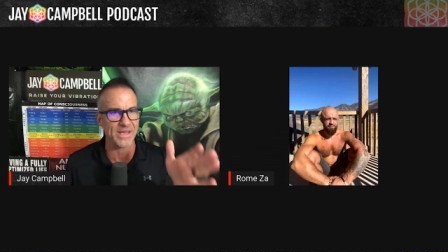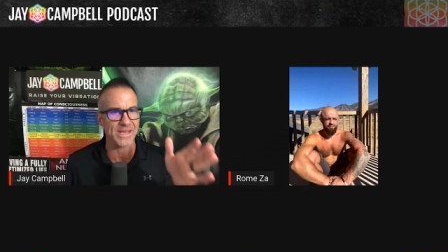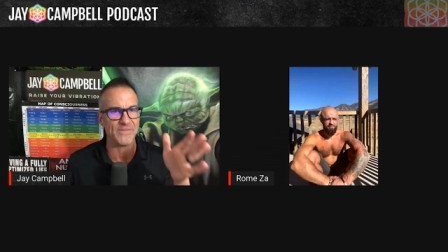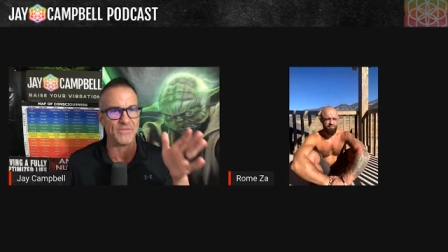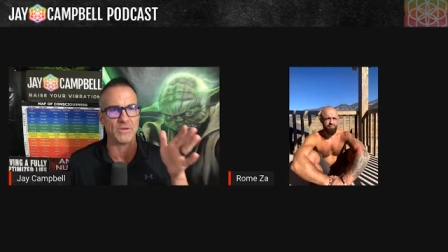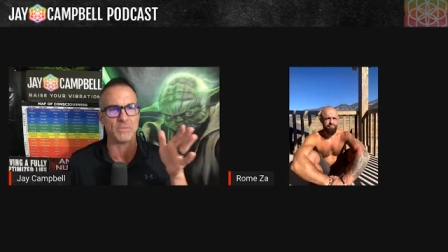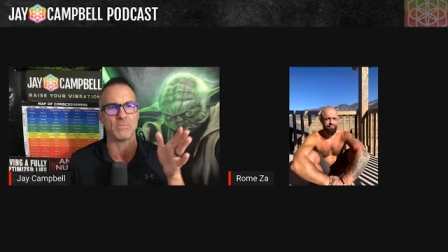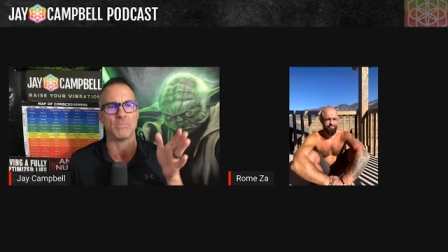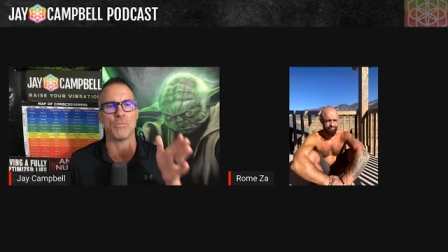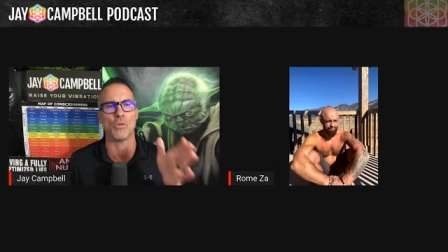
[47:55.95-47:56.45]

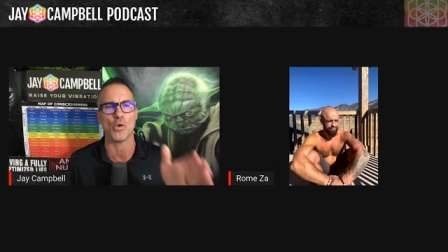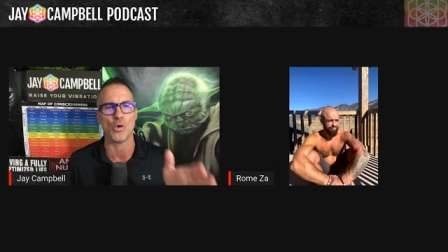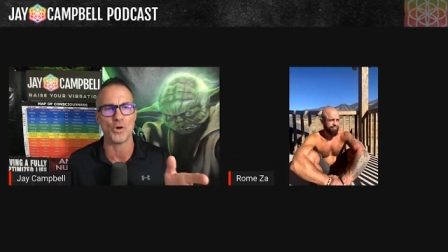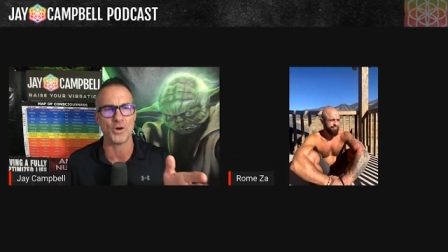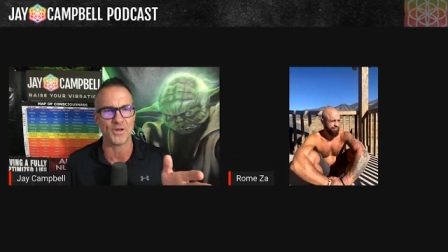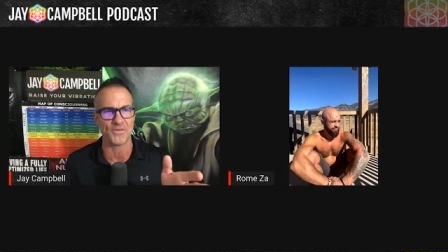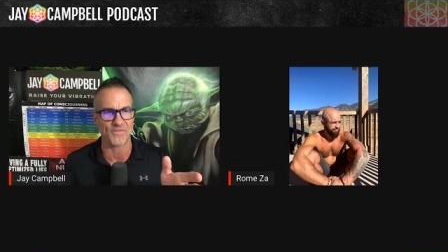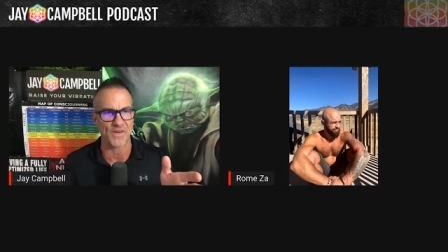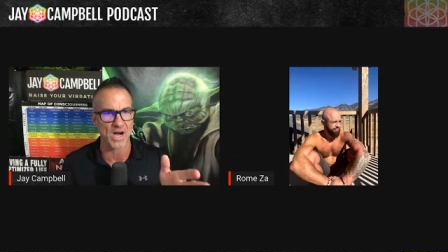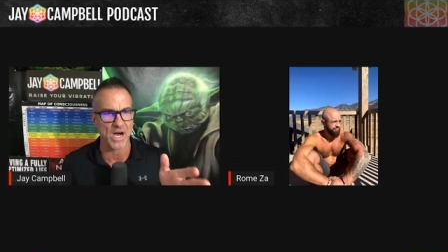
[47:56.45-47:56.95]
even more
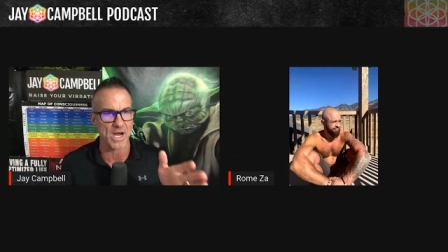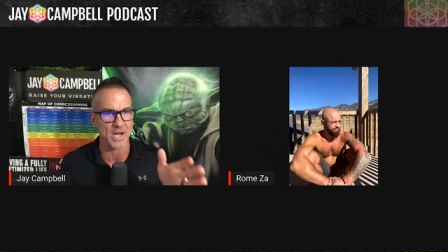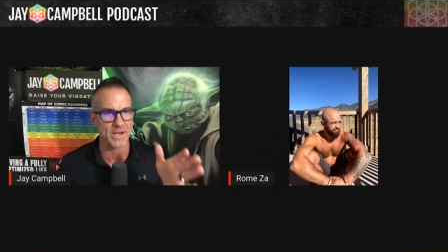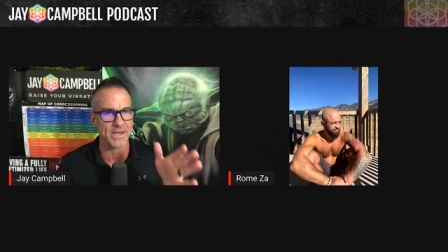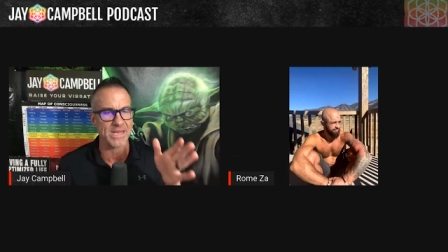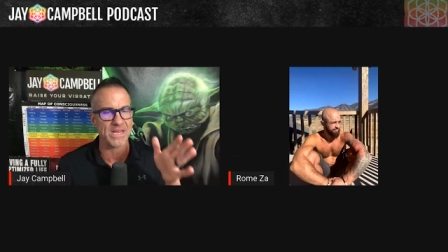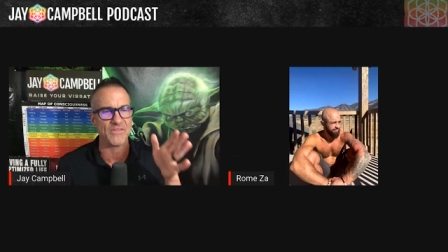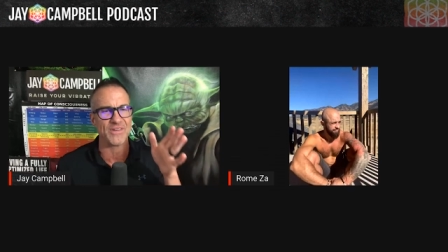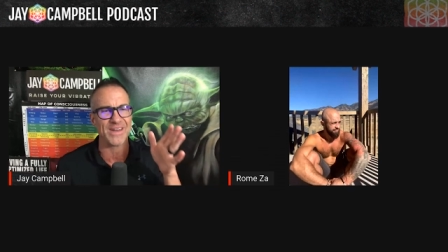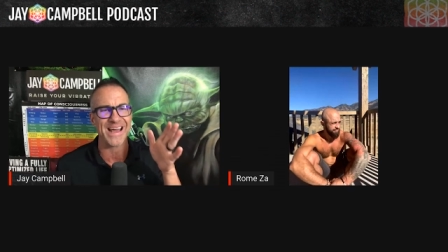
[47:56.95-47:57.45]
divine,
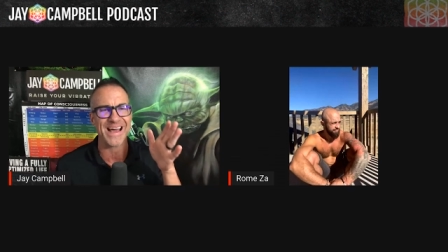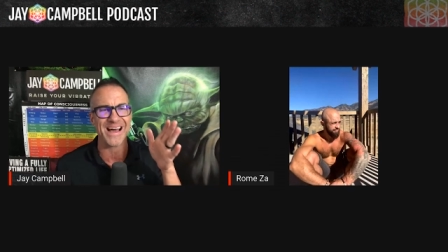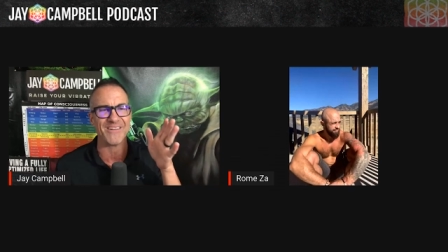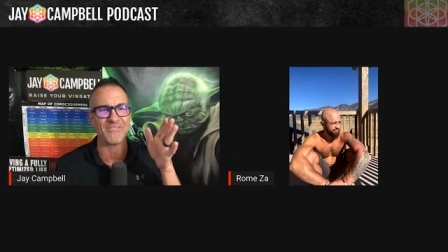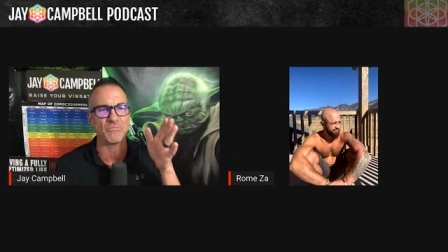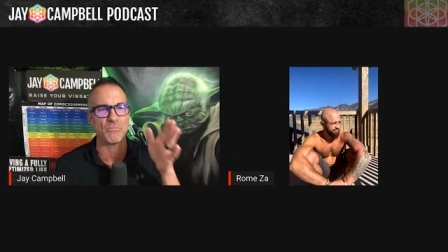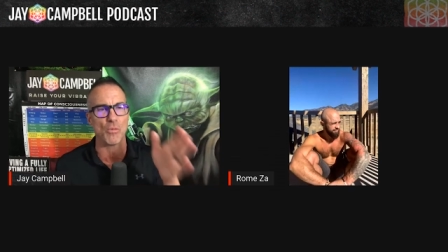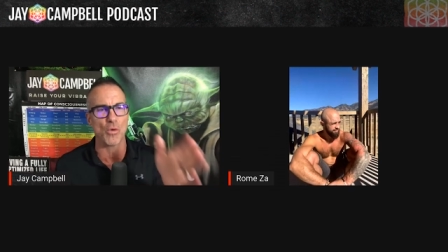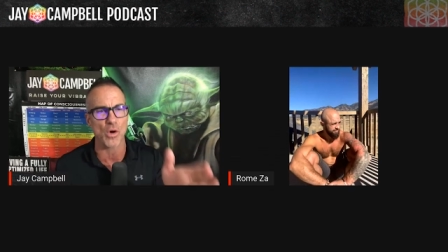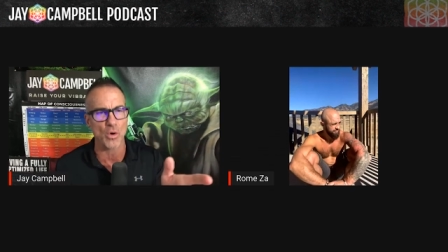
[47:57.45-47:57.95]
even have
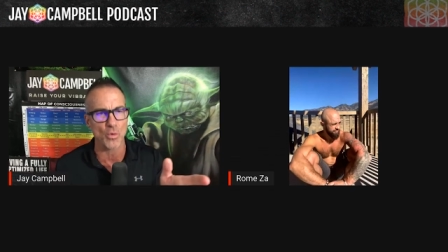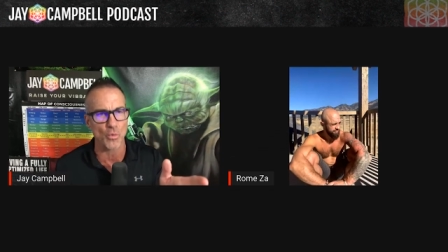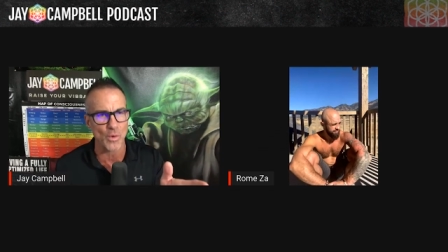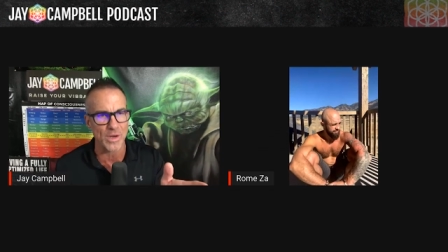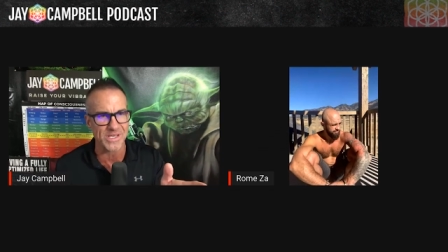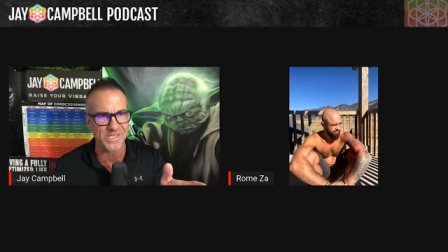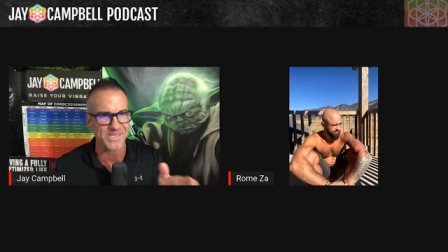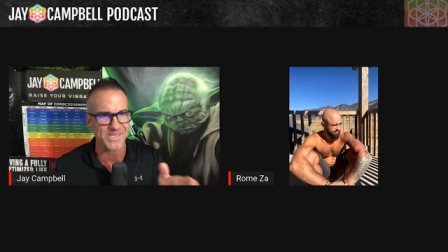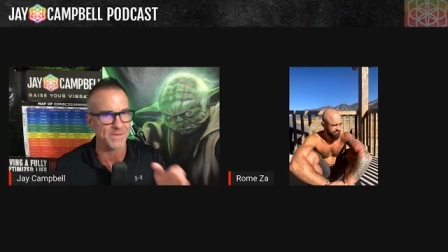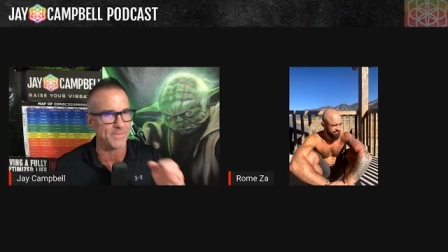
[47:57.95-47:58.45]
more
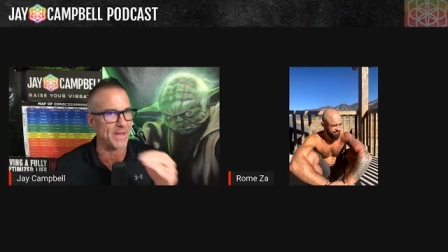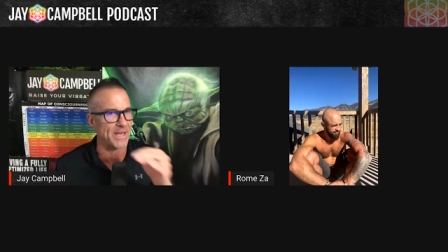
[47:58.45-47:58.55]
wisdom.